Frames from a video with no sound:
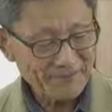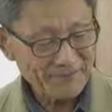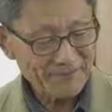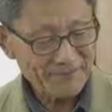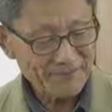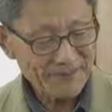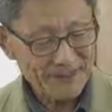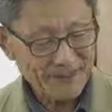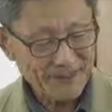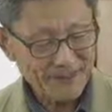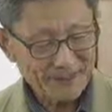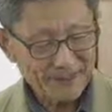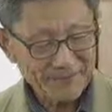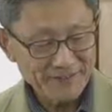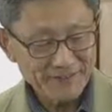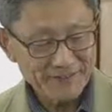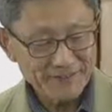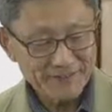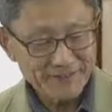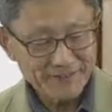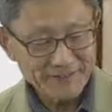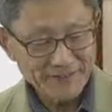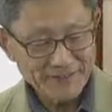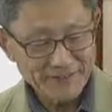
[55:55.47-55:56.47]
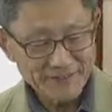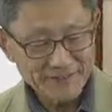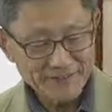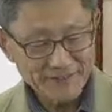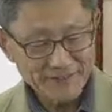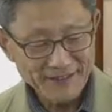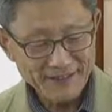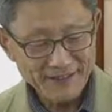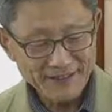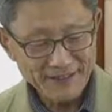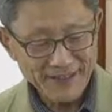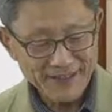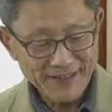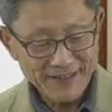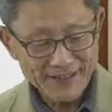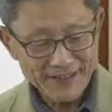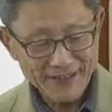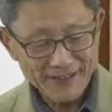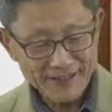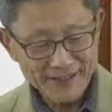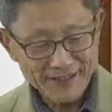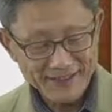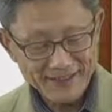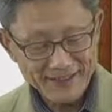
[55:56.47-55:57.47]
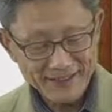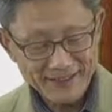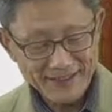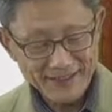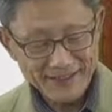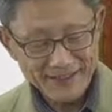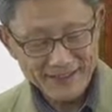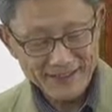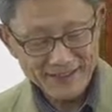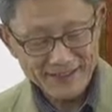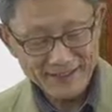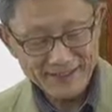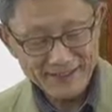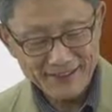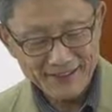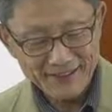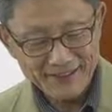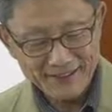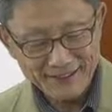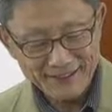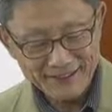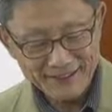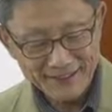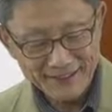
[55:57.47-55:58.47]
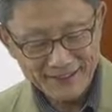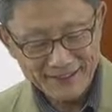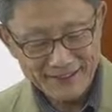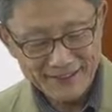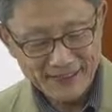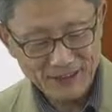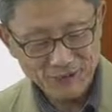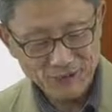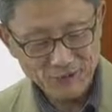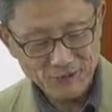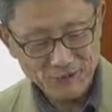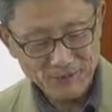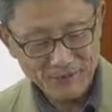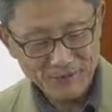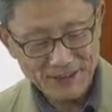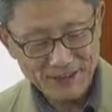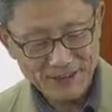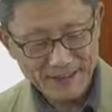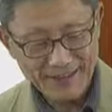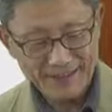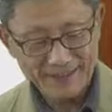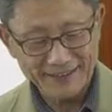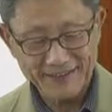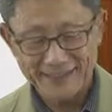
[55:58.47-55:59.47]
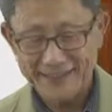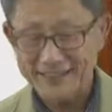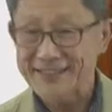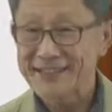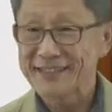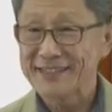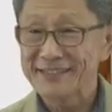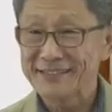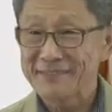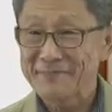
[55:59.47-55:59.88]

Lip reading: So this, turns out to be like this.